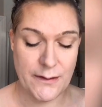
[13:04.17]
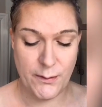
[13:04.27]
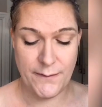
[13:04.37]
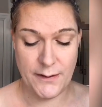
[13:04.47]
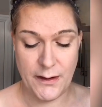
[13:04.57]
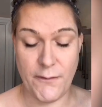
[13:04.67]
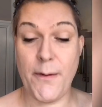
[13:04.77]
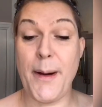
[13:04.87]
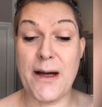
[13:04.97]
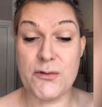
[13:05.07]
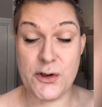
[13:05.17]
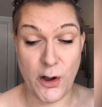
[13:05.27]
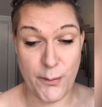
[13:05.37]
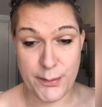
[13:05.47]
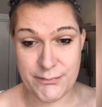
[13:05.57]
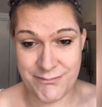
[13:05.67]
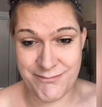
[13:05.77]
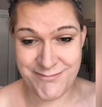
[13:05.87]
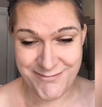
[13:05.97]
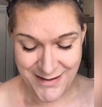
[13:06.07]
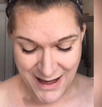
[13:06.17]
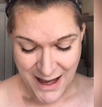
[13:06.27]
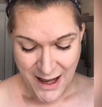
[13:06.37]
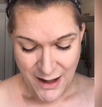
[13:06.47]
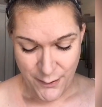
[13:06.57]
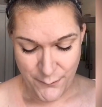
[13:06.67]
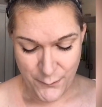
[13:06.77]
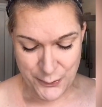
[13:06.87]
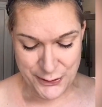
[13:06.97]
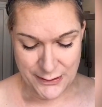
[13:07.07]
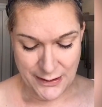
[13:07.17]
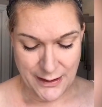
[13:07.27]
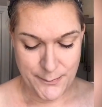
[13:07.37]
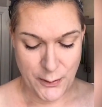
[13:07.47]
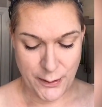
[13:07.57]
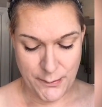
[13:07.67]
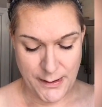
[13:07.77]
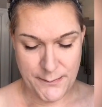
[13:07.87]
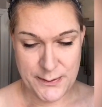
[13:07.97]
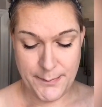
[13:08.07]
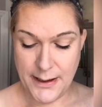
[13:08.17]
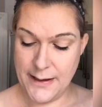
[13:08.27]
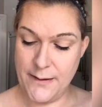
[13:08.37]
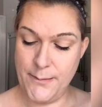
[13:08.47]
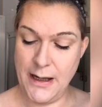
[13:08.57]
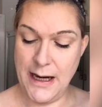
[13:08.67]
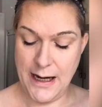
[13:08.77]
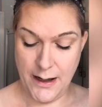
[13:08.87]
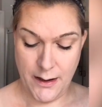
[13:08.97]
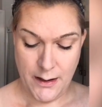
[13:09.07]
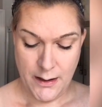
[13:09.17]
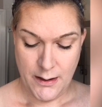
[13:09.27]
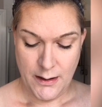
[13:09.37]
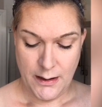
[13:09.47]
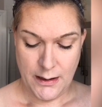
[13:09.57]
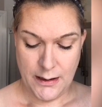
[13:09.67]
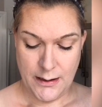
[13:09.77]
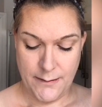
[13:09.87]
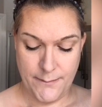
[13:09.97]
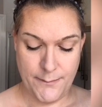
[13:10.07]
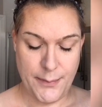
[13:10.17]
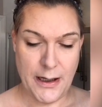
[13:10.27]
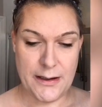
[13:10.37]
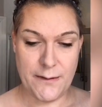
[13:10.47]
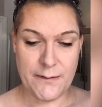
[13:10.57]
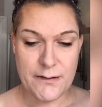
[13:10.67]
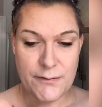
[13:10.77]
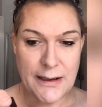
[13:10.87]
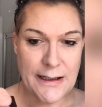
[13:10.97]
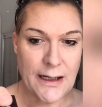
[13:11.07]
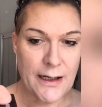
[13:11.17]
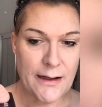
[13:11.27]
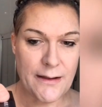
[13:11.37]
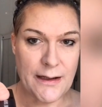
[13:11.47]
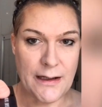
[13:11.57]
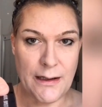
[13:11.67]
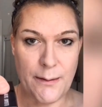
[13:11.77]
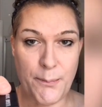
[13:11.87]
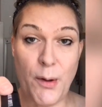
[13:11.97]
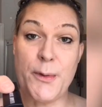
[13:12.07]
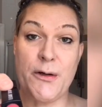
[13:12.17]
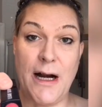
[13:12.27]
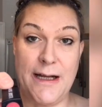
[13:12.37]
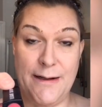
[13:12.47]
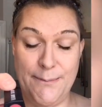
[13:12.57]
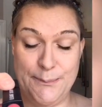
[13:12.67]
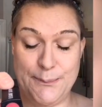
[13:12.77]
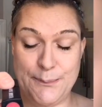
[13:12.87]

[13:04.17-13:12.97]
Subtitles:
is the equivalent of the pound shop. Unfortunately, I'm not going to be able to buy them here, but I used to really like the pomegranate.